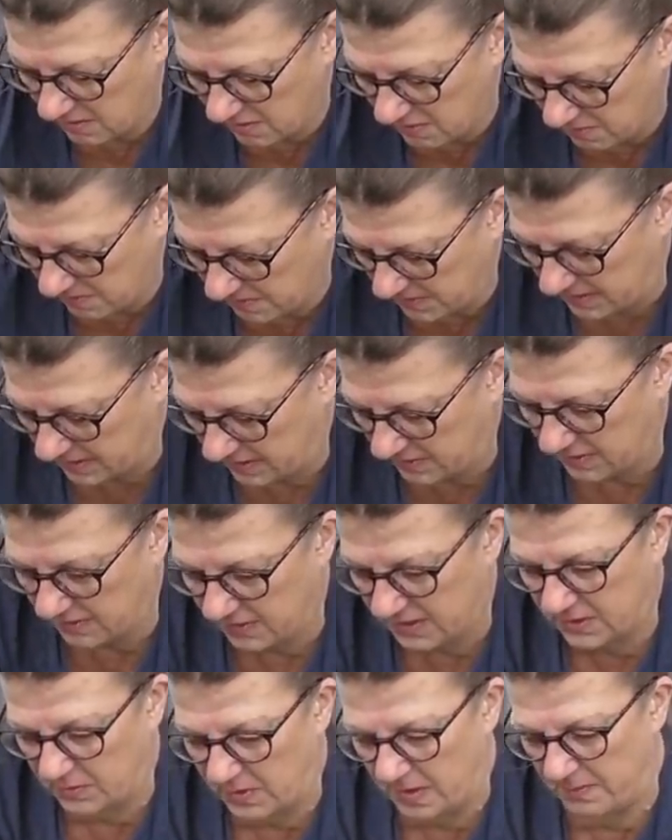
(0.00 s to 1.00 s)
Oh, so
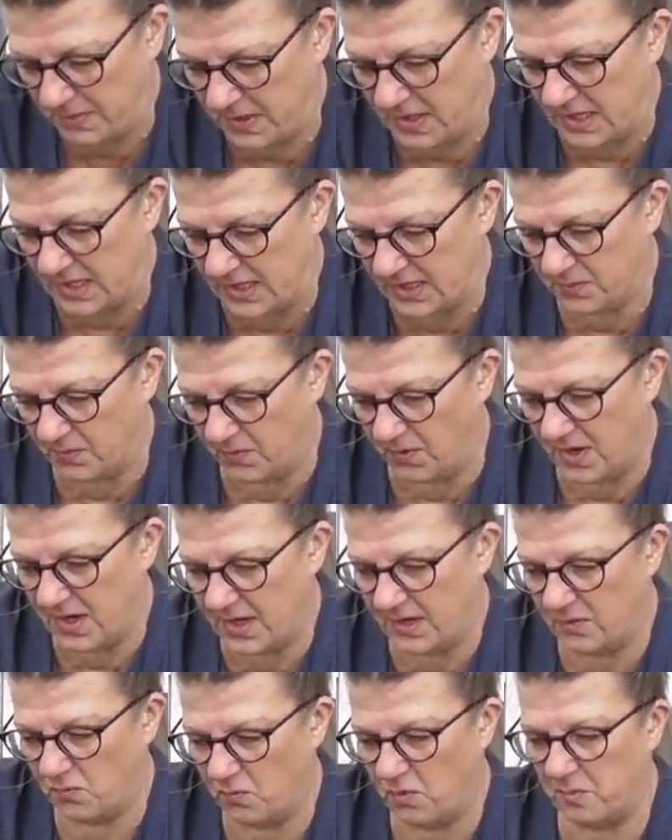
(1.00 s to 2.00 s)
that the sweet peas were
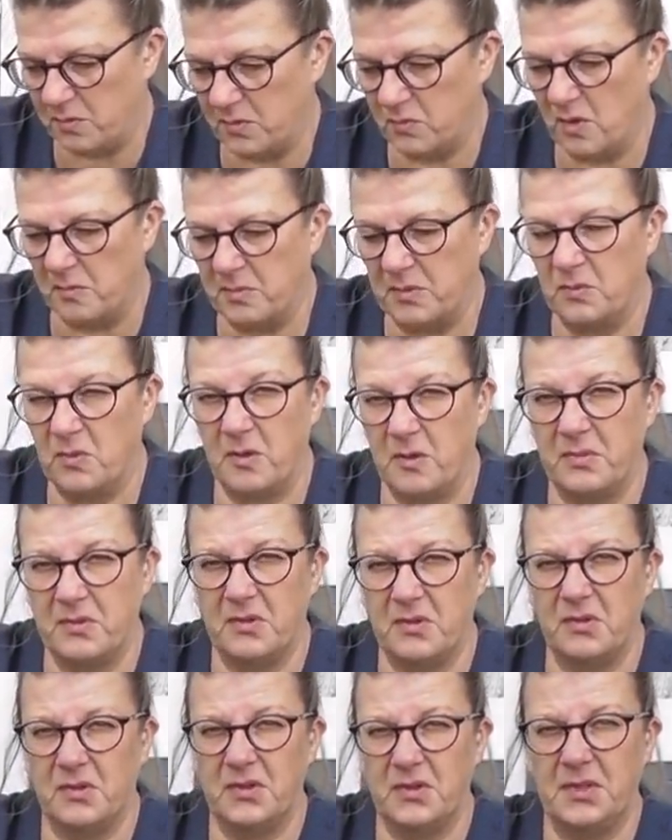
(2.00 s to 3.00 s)
in. Wobble, wobble,
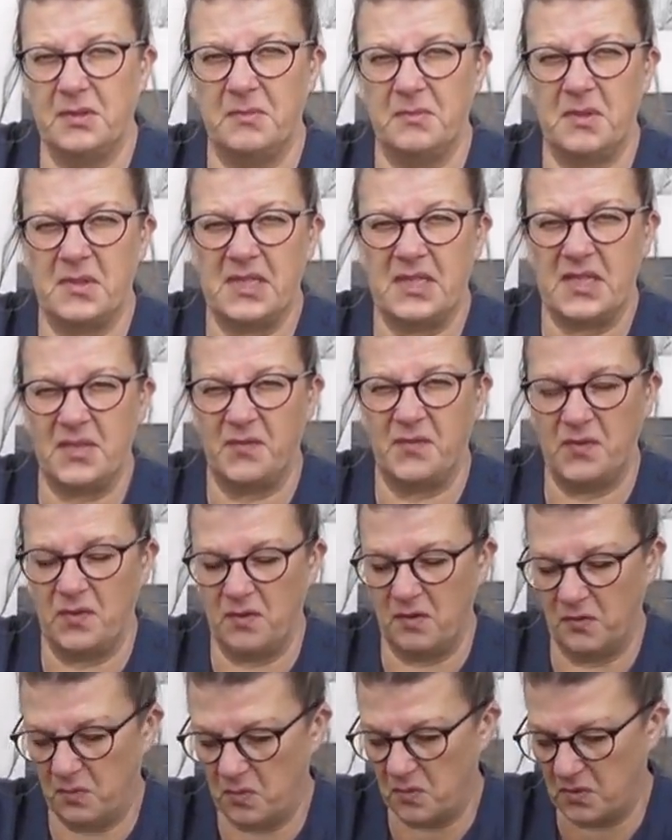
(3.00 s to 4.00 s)
wobble. You can see it's
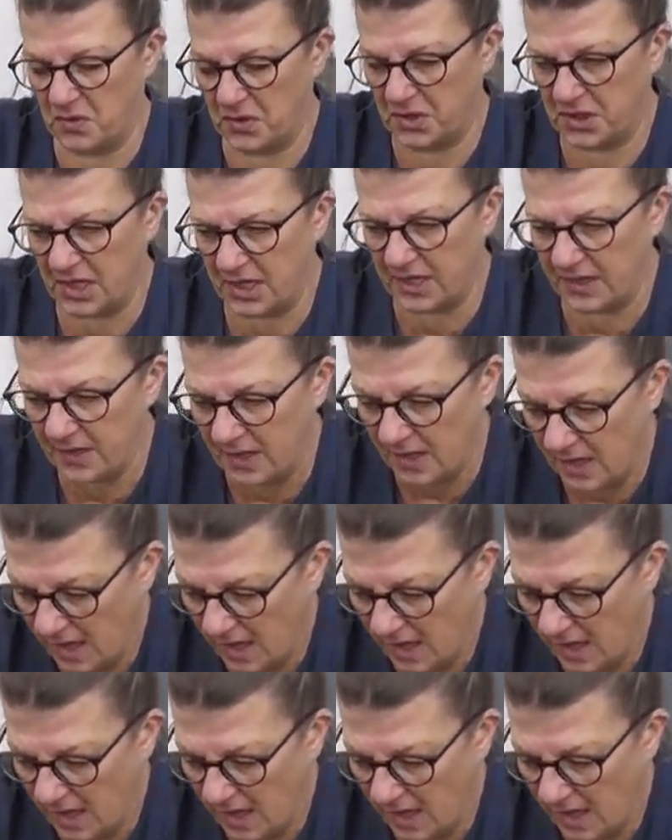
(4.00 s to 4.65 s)
full of water.